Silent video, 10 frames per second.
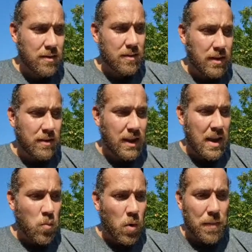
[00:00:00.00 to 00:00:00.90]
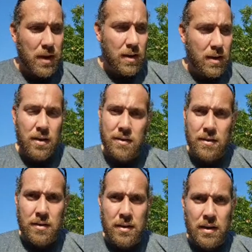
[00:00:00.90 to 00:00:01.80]
Name one thing,
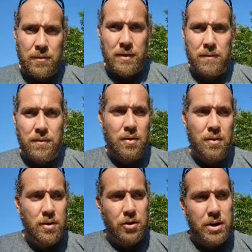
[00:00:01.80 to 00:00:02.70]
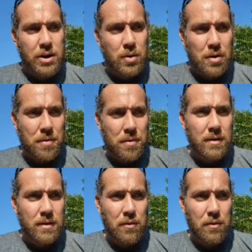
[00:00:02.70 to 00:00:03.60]
if you don't agree with
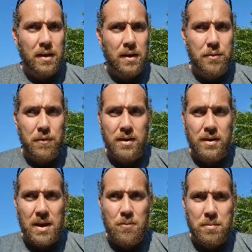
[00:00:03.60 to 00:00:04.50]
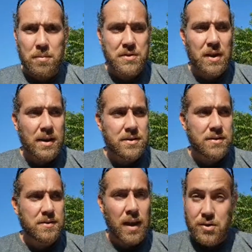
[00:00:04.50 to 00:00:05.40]
everything is fake. Name besides
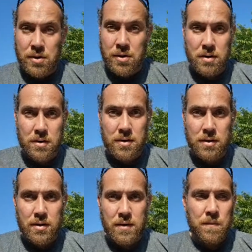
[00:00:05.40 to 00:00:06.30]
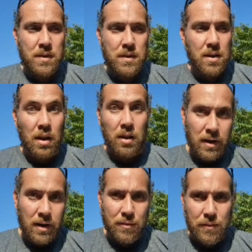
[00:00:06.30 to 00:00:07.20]
nature,
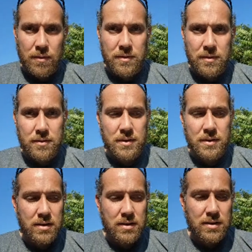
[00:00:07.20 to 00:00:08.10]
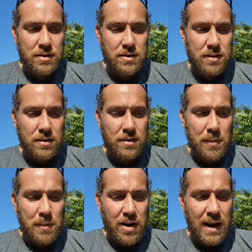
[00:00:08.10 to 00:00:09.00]
love. No
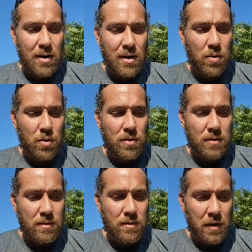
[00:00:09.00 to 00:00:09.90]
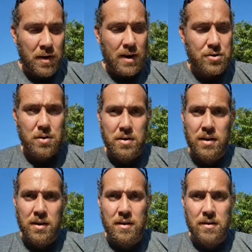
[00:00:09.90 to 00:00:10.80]
matter how
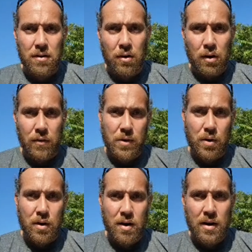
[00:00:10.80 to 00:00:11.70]
financially off you are,